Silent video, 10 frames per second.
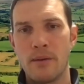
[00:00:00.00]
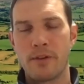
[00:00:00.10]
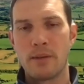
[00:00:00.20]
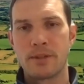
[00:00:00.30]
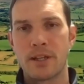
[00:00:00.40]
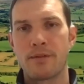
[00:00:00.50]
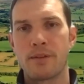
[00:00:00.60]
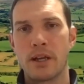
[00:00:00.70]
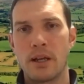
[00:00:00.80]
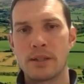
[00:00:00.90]
farm
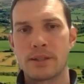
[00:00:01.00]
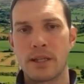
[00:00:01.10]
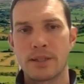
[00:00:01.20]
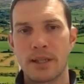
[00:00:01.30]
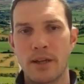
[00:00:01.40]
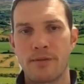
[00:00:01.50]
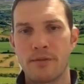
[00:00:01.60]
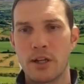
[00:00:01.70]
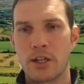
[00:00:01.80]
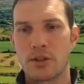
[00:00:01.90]
safely and stay safe in
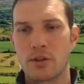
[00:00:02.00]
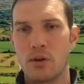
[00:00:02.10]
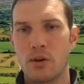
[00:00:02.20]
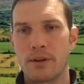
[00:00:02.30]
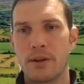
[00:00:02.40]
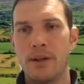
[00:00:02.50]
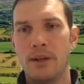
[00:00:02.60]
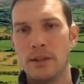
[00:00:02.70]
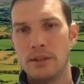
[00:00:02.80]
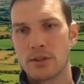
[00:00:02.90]
relation to COVID.
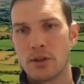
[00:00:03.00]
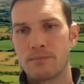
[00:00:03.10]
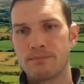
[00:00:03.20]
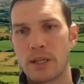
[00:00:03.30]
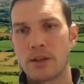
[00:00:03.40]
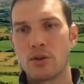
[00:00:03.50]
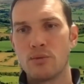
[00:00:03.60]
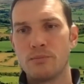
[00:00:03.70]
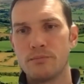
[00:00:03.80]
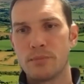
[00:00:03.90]
So thank
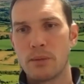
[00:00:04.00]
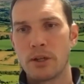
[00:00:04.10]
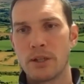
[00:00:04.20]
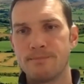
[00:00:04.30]
you. Bye bye.